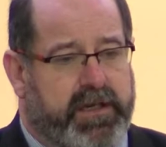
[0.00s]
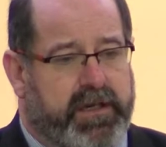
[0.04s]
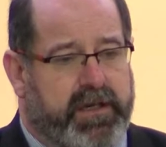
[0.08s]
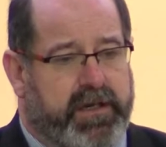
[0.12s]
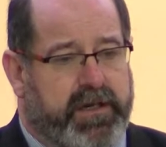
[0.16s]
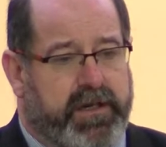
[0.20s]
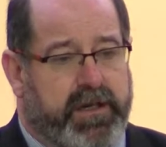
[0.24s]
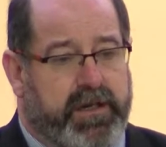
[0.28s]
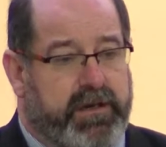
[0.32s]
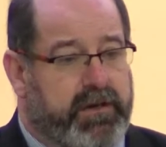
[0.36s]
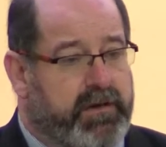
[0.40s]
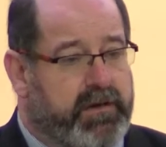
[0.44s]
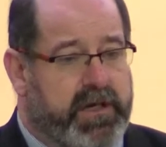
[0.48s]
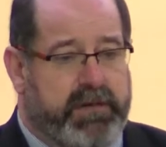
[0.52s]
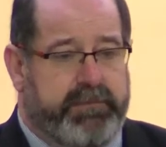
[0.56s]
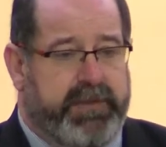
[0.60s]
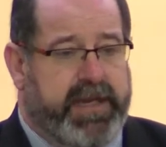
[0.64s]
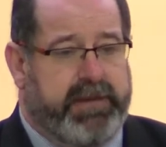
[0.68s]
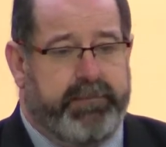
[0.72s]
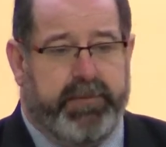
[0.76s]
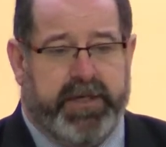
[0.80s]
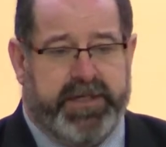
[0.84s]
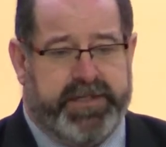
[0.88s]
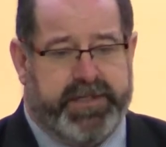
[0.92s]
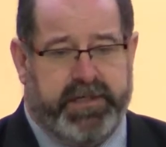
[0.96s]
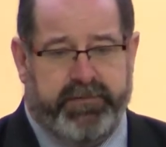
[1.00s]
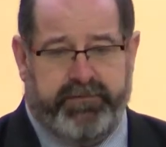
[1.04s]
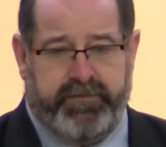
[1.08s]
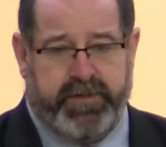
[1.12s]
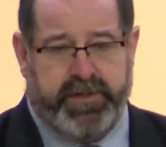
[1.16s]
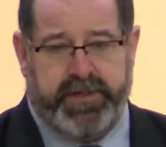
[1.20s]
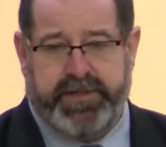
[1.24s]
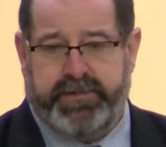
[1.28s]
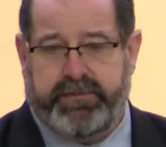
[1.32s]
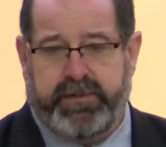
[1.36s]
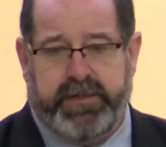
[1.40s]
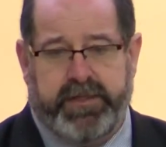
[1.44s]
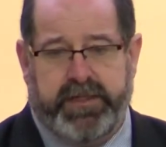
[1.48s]
you're not going to make much
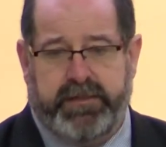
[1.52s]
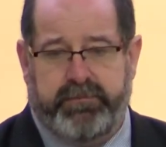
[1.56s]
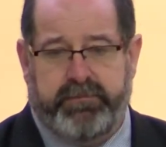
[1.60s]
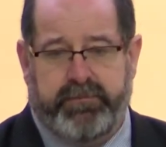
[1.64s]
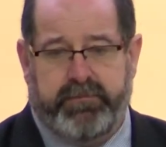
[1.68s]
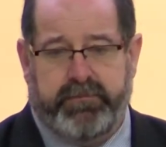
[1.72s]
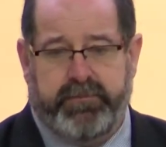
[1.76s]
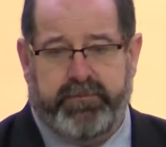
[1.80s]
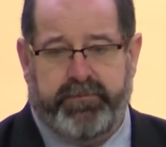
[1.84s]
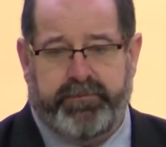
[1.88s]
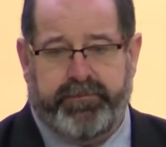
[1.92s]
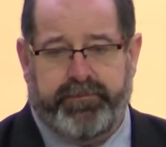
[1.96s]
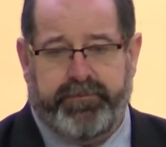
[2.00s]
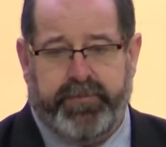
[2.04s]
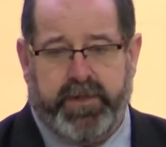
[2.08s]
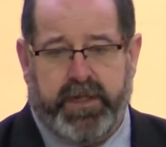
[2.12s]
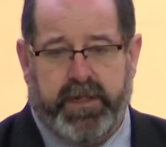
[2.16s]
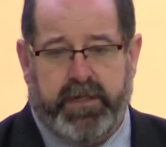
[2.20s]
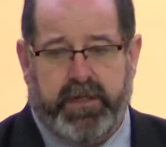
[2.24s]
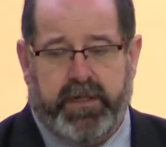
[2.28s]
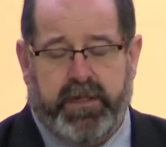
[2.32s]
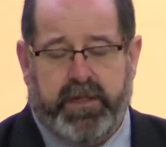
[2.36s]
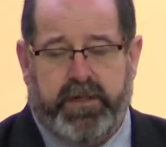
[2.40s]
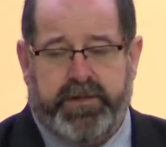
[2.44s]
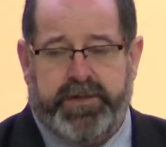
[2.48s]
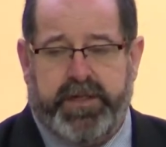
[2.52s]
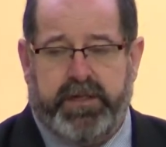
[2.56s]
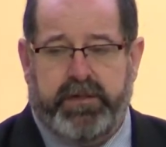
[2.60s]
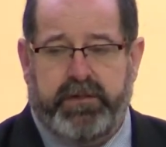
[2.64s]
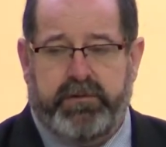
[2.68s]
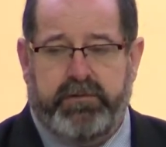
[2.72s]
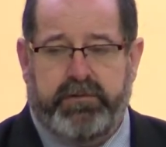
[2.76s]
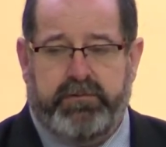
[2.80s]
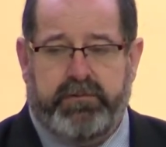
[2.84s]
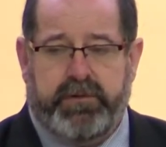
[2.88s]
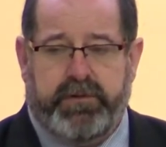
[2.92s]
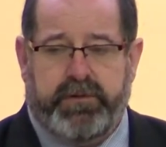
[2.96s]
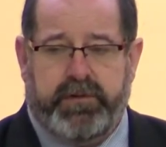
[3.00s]
difference with them.
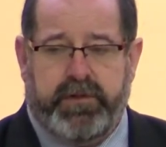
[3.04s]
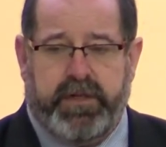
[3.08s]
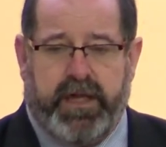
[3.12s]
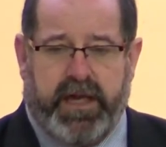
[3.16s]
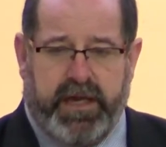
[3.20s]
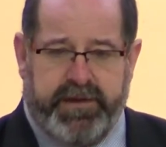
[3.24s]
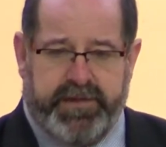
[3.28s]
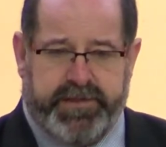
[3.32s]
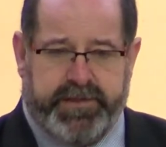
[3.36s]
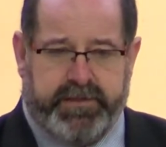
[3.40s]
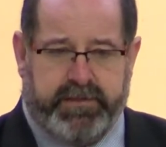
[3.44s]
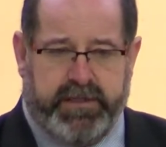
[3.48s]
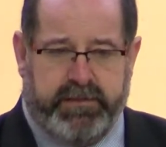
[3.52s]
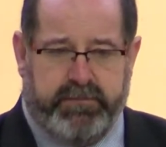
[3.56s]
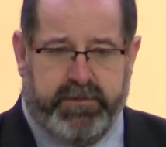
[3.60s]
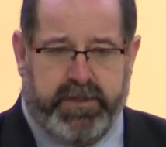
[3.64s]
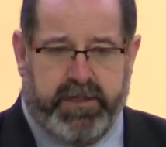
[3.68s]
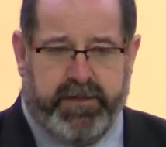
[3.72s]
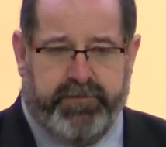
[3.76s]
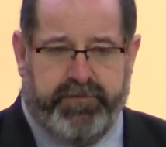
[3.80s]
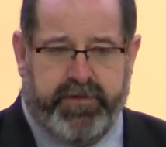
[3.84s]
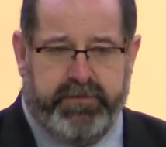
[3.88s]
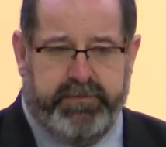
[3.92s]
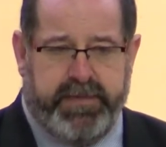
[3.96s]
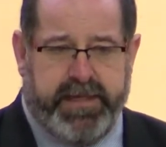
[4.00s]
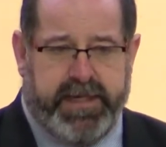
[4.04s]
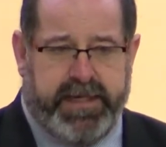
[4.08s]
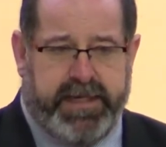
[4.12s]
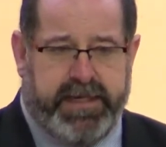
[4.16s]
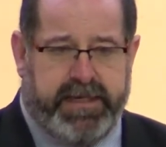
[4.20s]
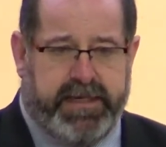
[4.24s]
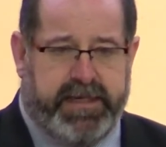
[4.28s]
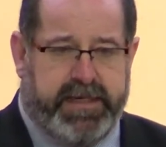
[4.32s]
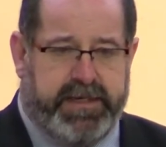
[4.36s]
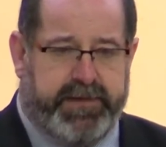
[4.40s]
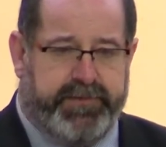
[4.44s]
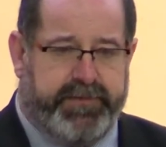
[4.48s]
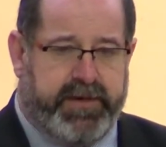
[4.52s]
So life story work for me
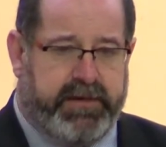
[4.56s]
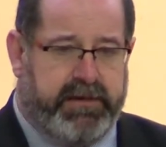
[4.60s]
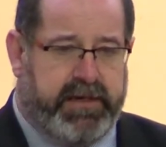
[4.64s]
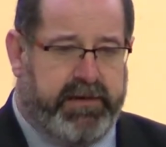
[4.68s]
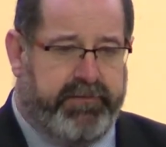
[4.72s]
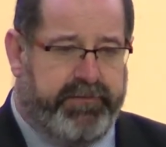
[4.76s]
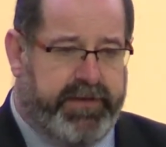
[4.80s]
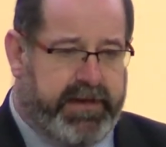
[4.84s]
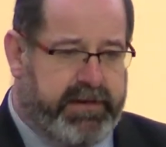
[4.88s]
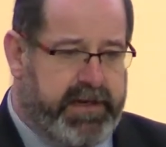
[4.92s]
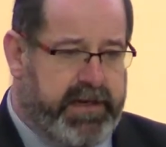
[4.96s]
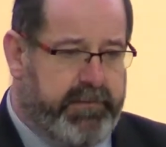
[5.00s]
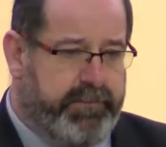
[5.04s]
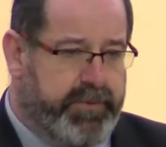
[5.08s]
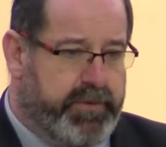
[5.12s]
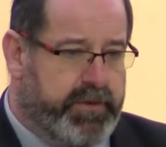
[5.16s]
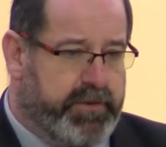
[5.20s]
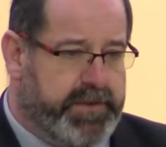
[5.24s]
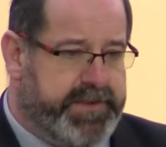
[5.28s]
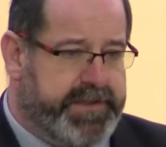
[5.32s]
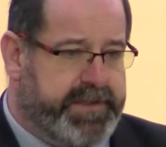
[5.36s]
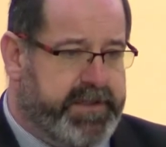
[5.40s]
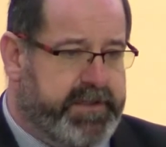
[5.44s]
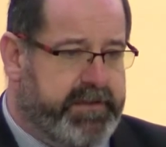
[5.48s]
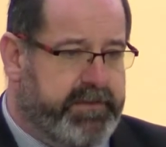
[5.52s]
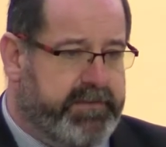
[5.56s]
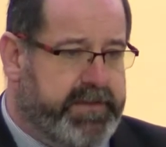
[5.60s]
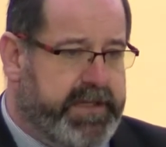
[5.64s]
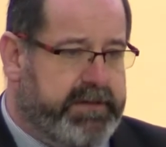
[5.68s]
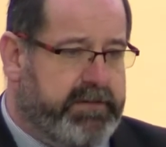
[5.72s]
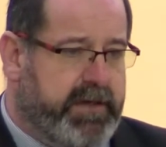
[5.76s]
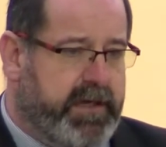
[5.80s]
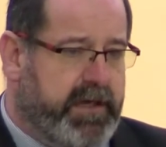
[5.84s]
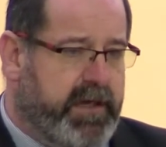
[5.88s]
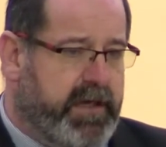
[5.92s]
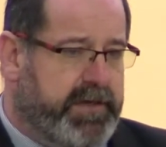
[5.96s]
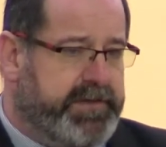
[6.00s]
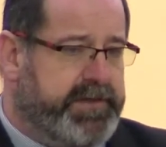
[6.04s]
is very, very important. There
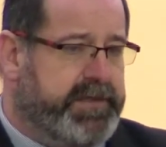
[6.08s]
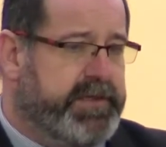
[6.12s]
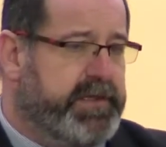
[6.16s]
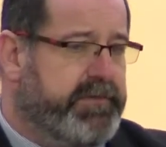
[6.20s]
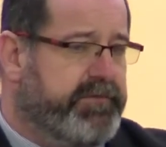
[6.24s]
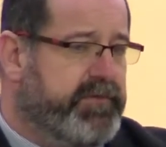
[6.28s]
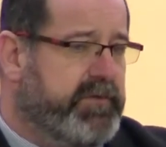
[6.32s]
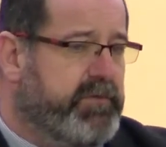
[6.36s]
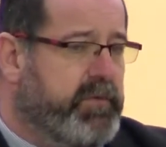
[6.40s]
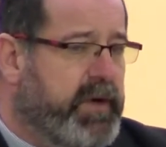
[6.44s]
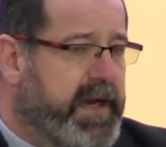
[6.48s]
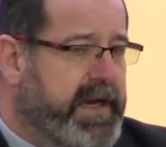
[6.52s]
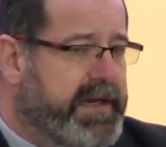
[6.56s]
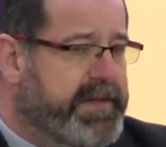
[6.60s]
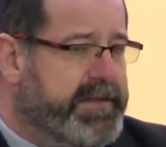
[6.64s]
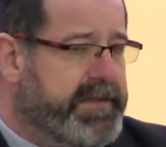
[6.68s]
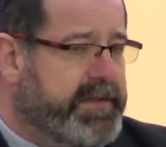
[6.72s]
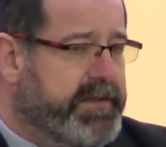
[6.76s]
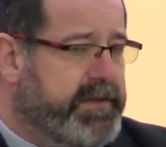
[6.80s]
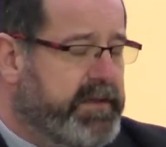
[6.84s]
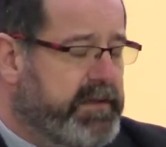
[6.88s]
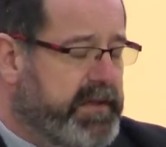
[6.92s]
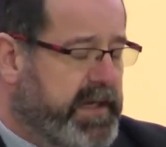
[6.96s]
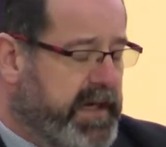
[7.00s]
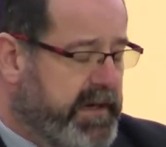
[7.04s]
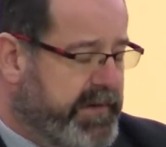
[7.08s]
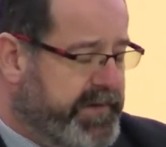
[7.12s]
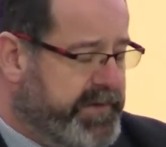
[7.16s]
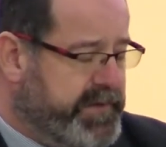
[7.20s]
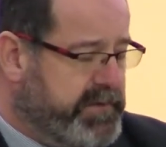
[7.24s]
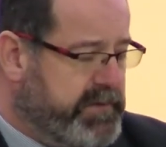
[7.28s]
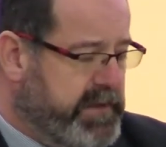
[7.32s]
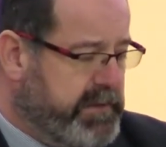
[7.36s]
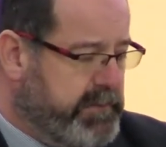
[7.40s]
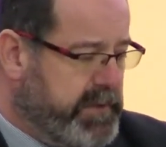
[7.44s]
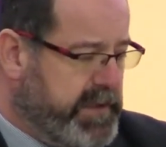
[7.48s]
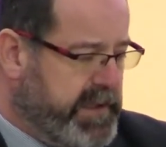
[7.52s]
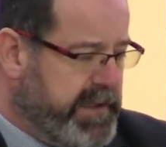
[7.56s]
are lots of different ways to do life
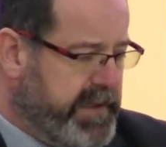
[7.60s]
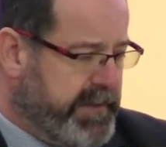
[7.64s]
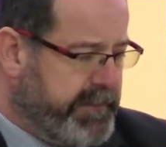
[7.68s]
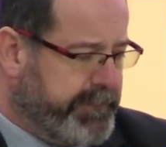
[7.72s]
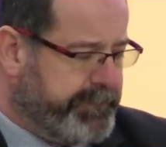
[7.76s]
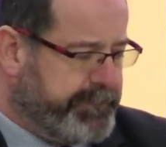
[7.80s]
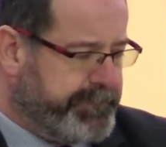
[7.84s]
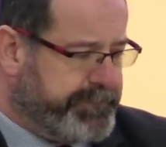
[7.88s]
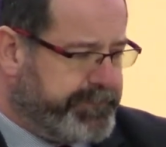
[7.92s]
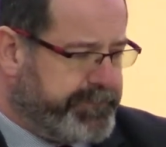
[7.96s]
story work.